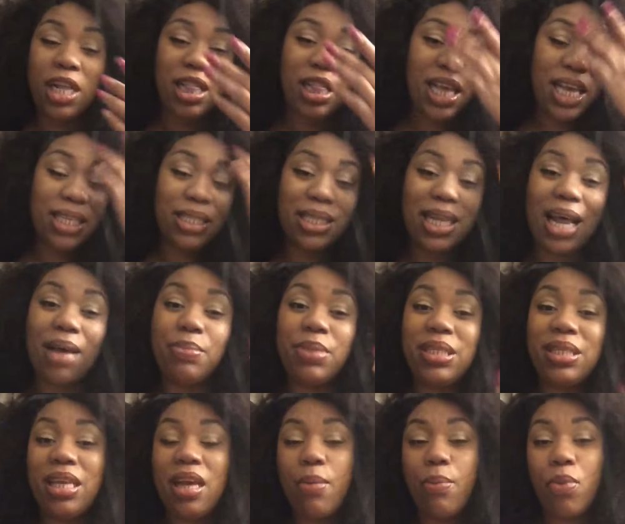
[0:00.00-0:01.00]
the things that I'm
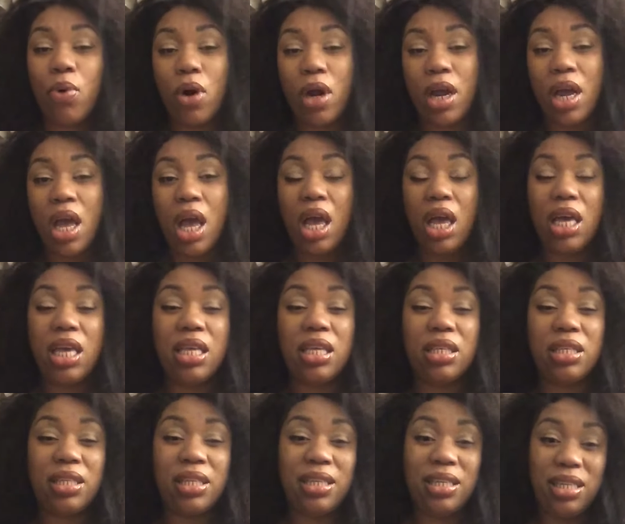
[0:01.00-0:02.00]
seeing more
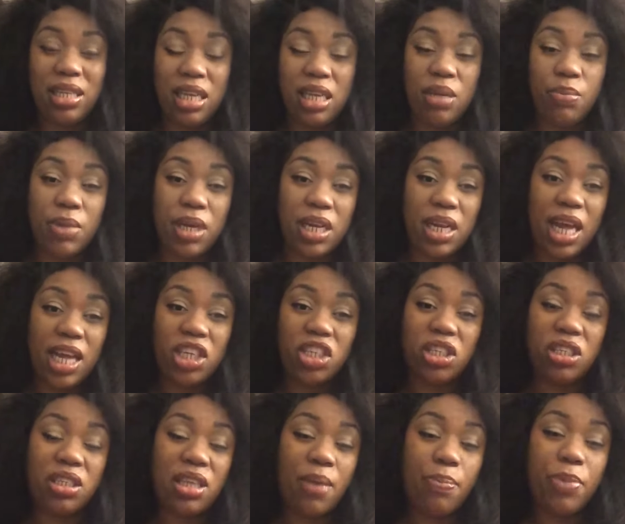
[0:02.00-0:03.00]
is the deep
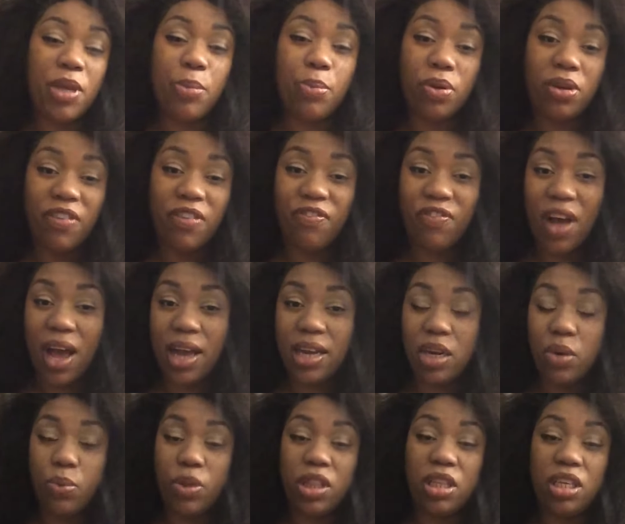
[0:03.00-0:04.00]
connections that people are
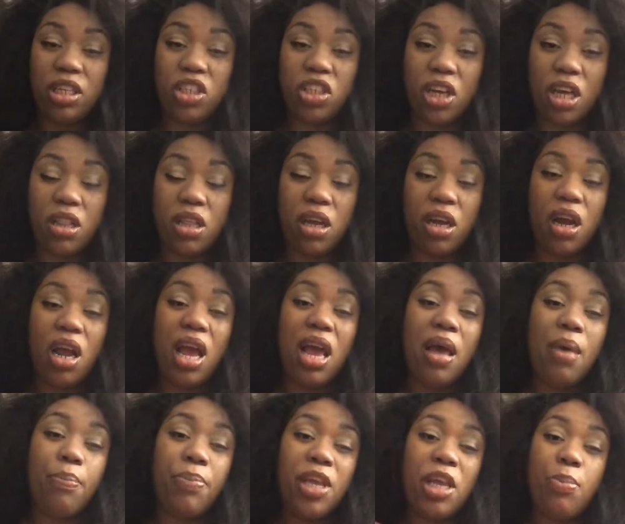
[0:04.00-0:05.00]
finding with each other.
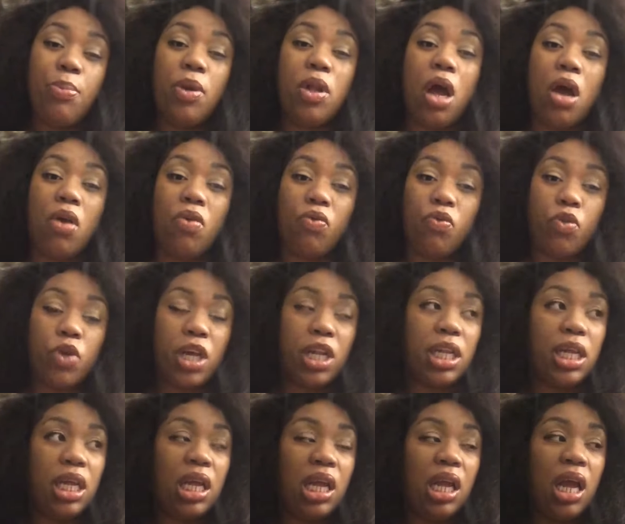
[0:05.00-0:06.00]
People are
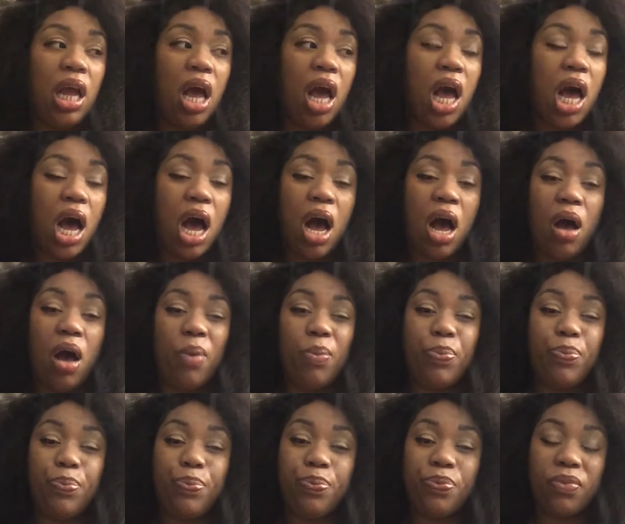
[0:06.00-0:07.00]
really,
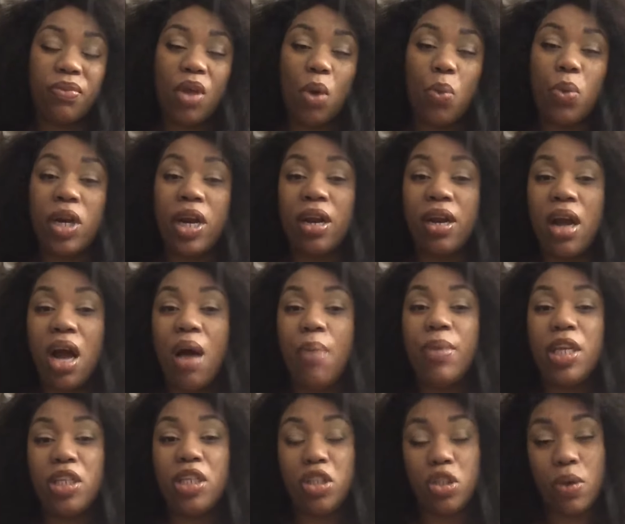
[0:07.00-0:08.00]
when they're
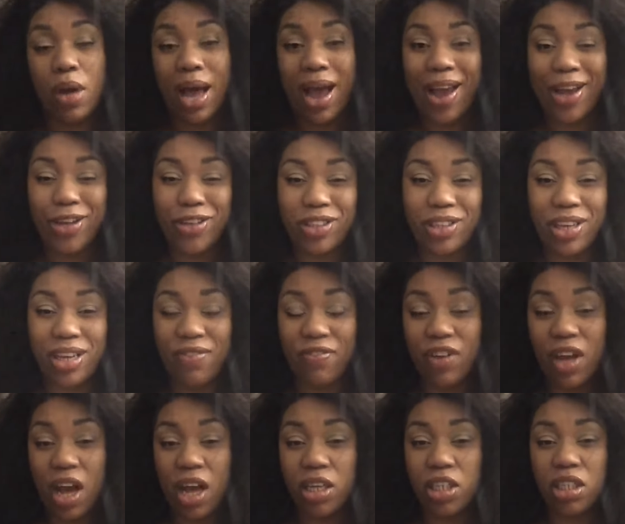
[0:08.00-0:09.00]
coming into a higher state of
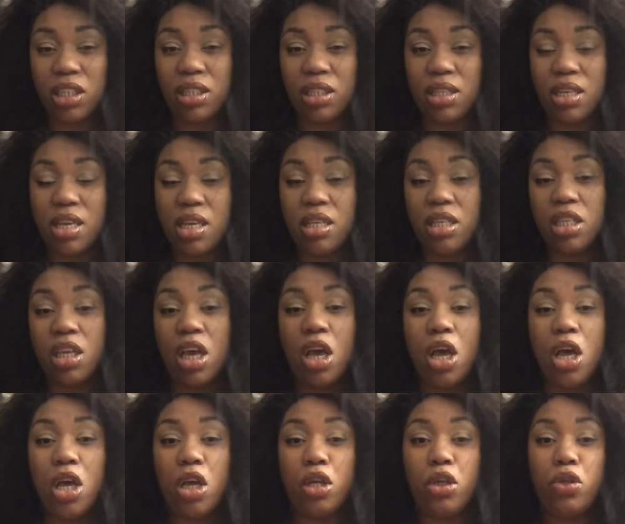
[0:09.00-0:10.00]
consciousness,
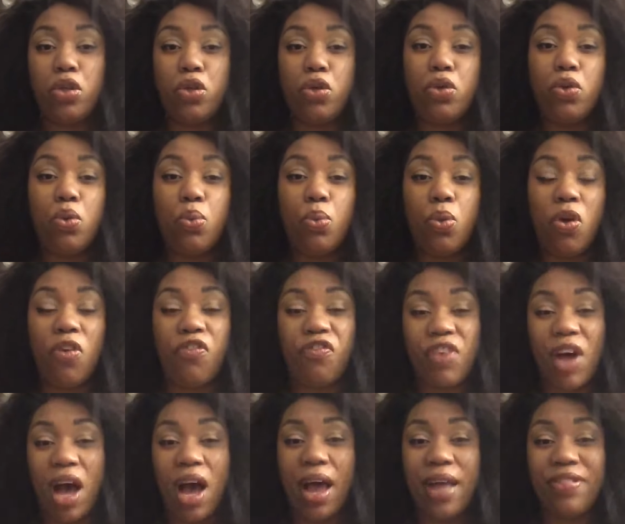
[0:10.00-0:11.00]
you will
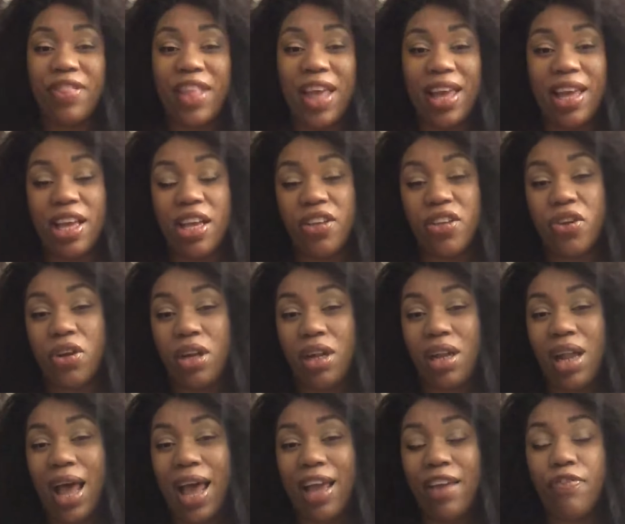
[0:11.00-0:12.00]
find that in your
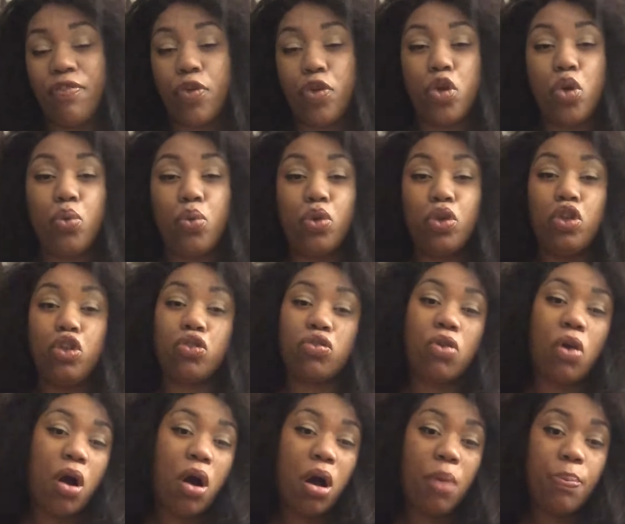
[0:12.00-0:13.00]
life, you will
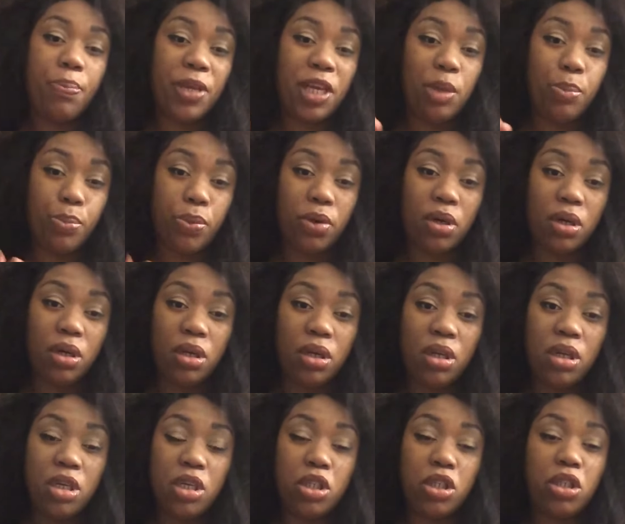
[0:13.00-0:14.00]
draw people
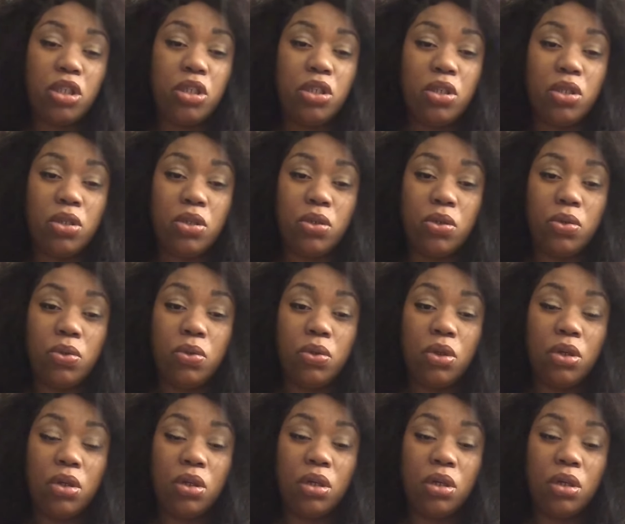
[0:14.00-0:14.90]
to you